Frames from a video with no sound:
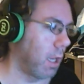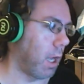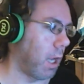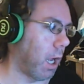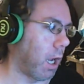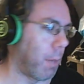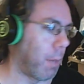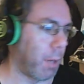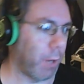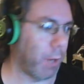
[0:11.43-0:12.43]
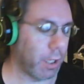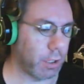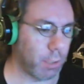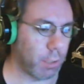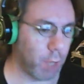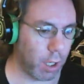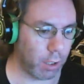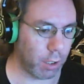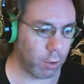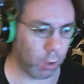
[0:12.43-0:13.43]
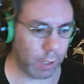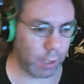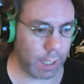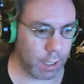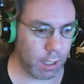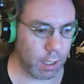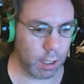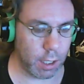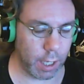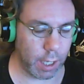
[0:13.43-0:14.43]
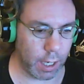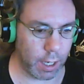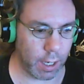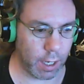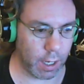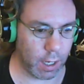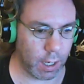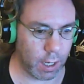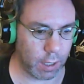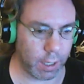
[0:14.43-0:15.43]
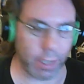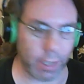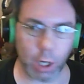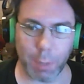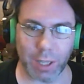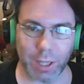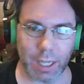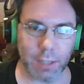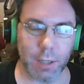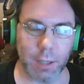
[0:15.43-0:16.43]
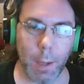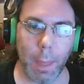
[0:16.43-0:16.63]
But I wanted to jump on a little early and kind of talk about things.